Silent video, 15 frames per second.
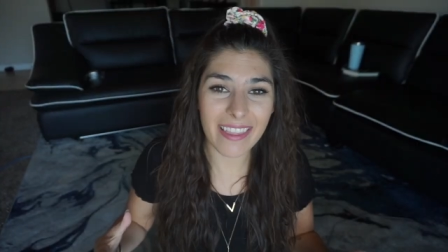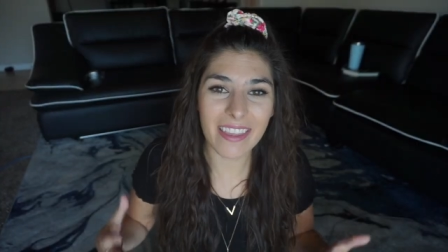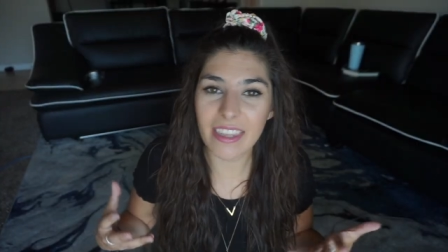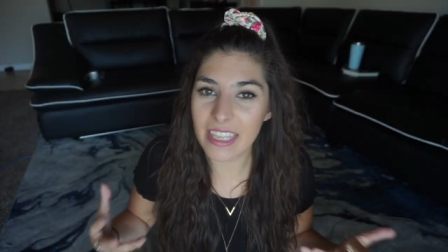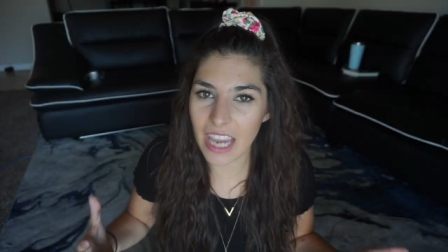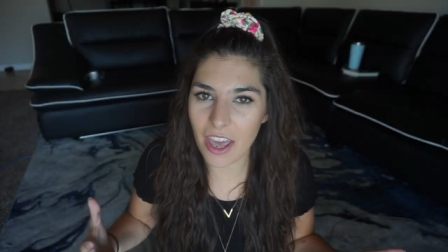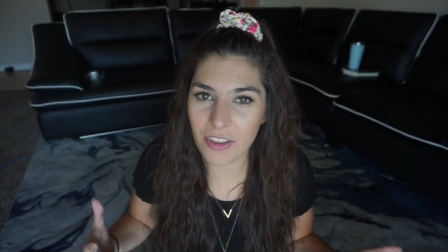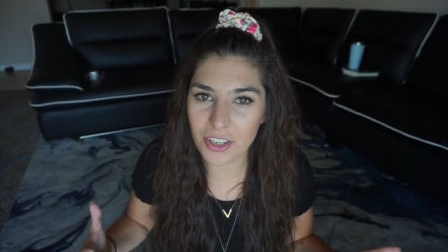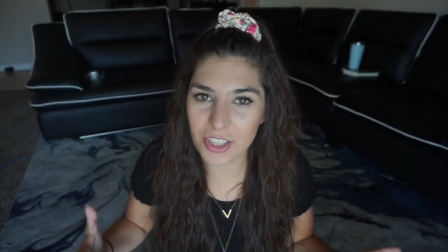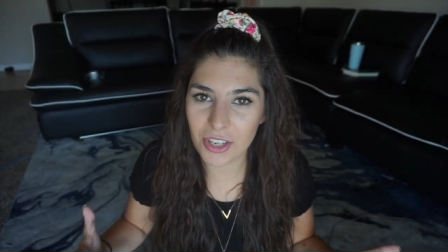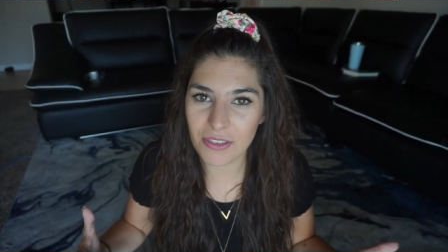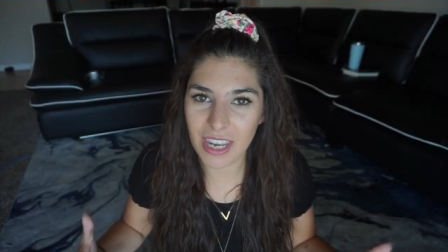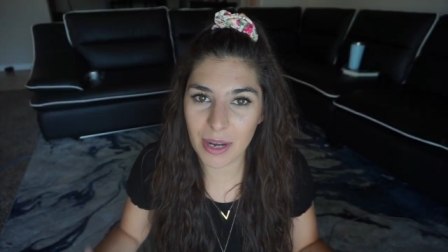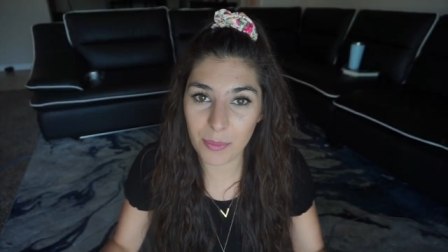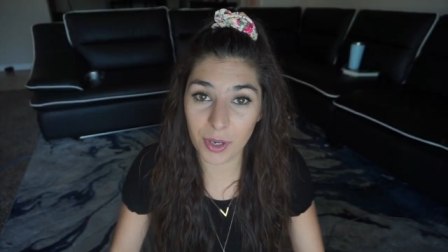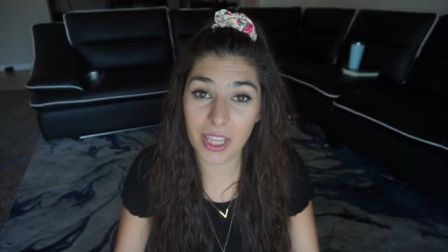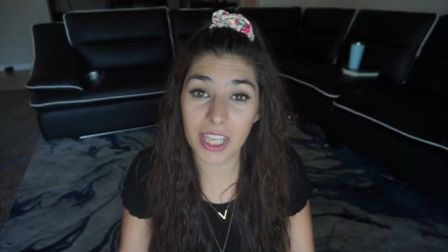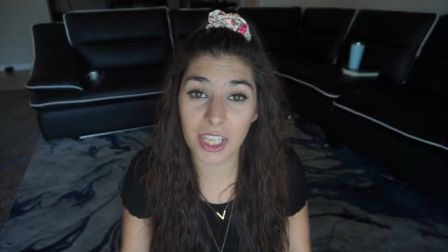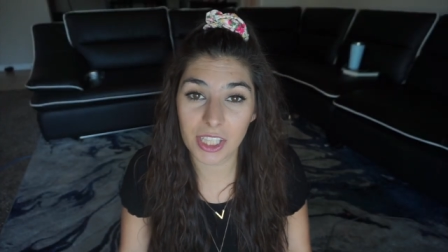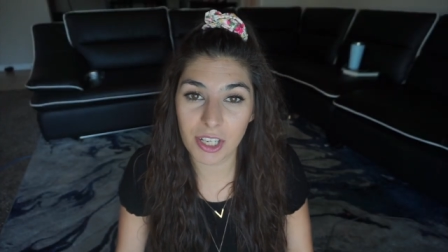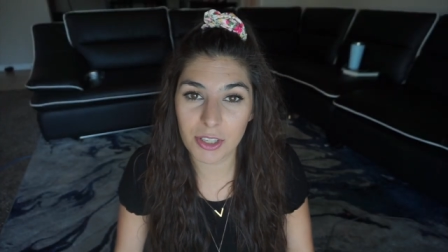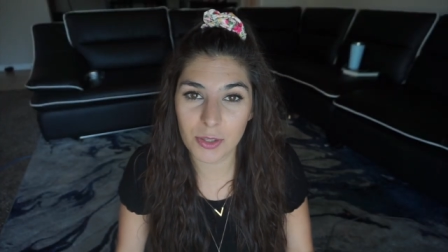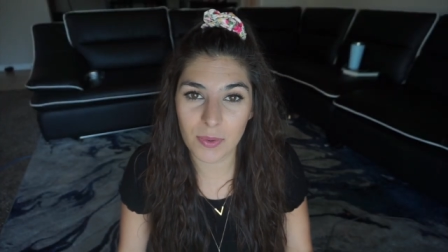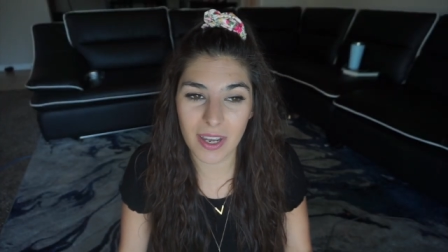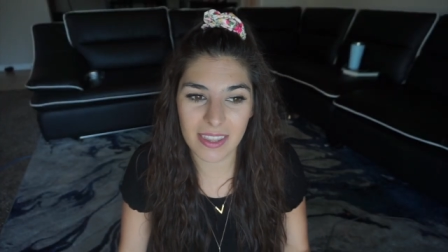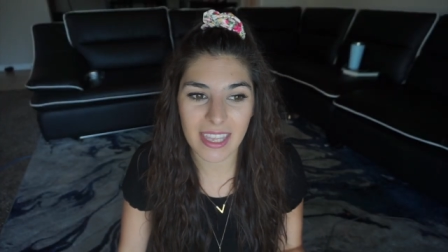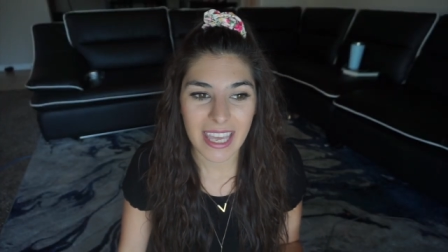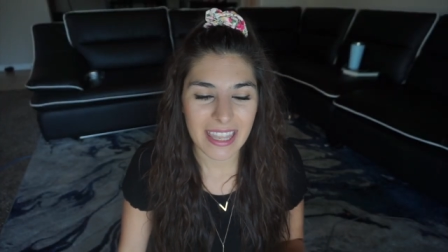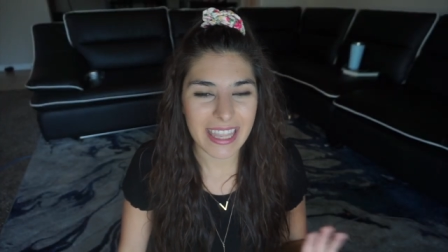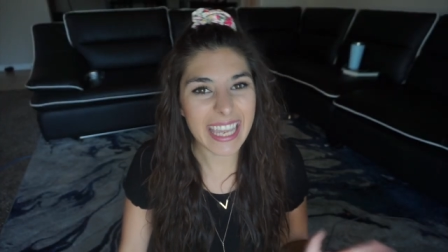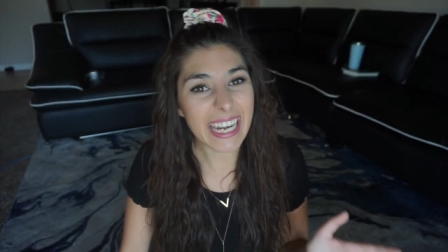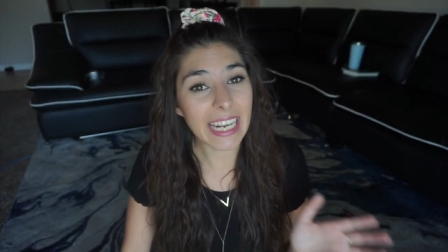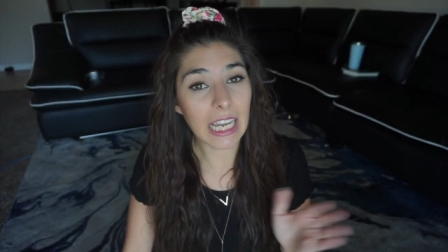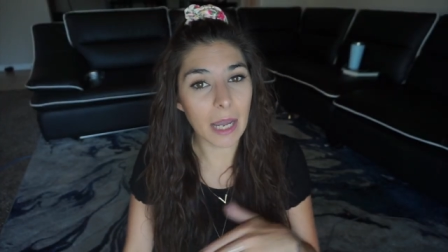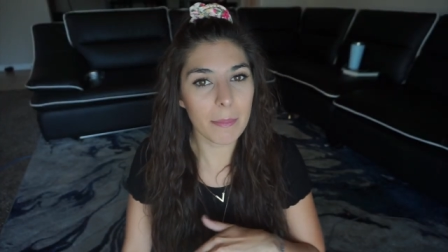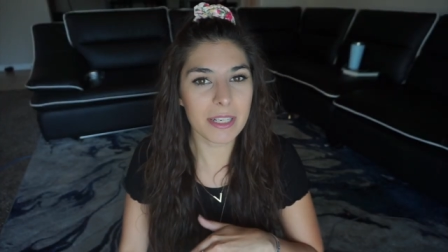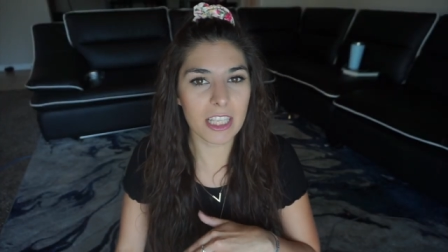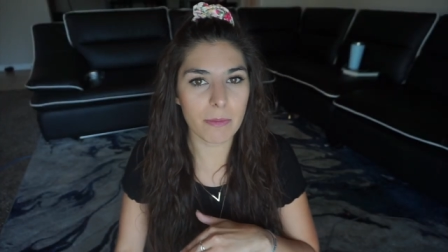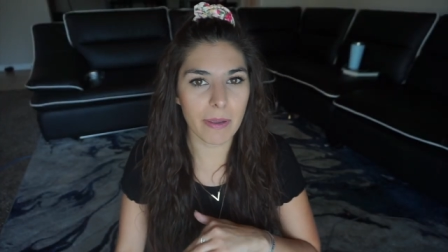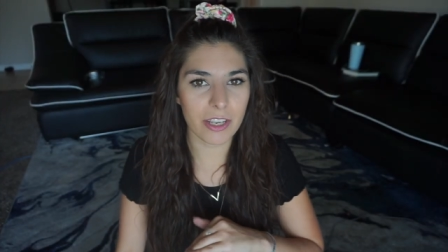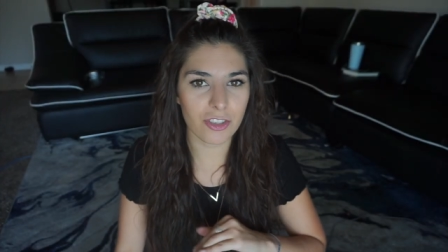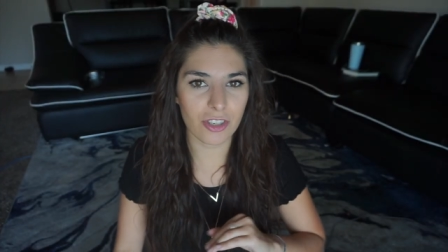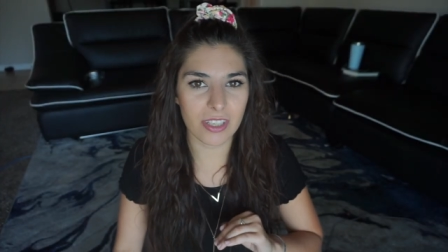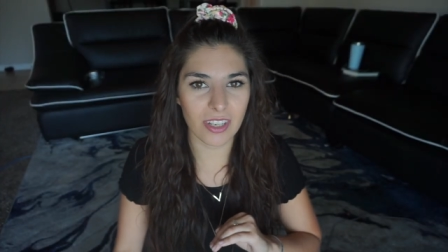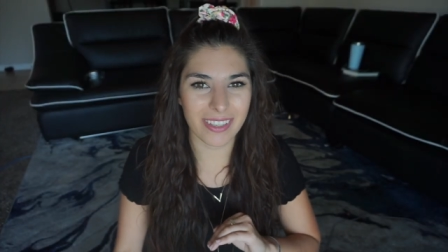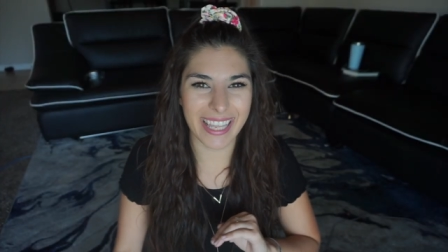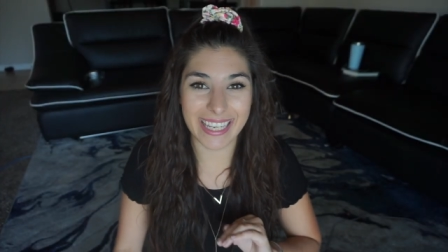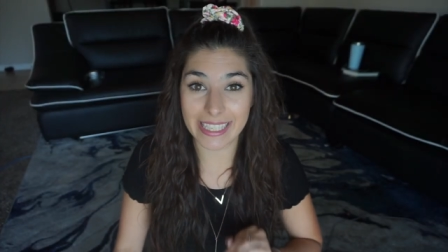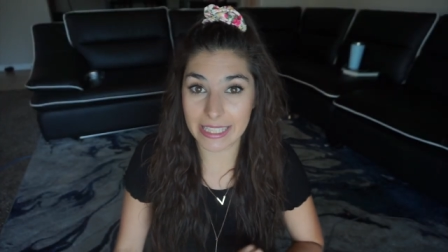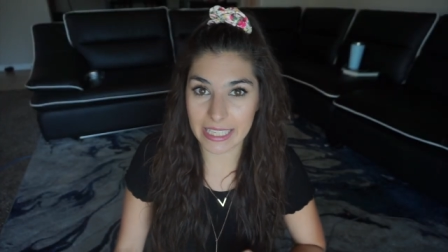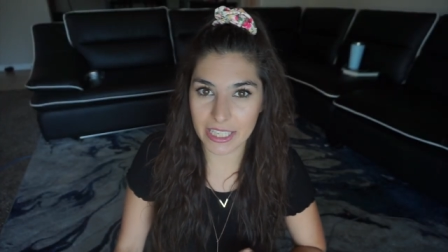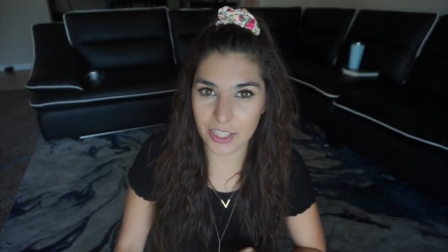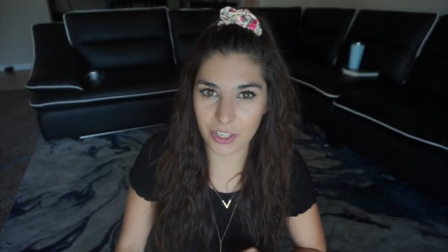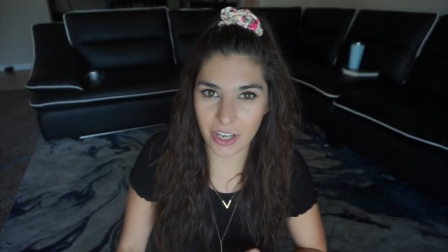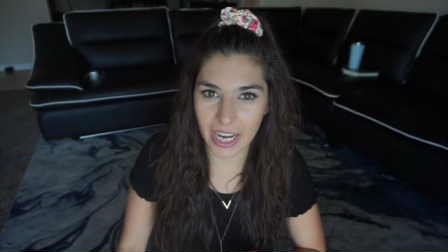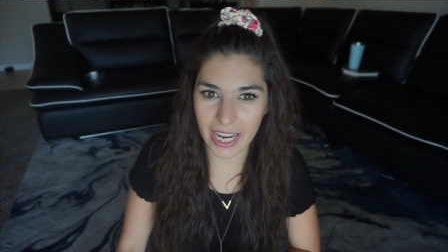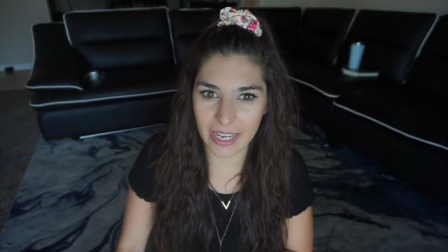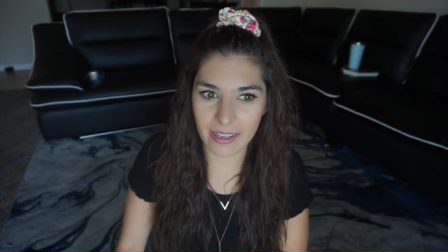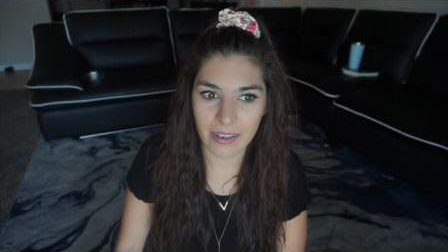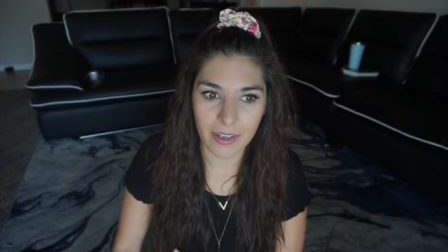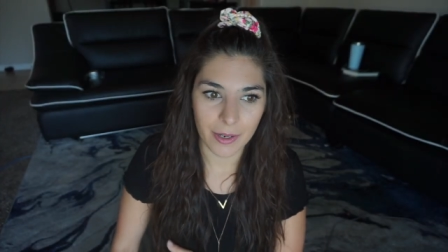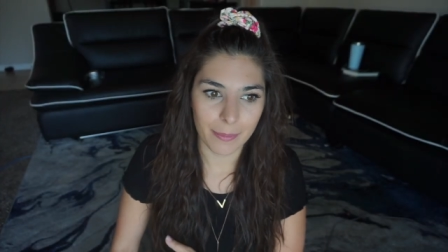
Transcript: And then the other two that I'm really close with, they didn't come into the picture till like sixth grade,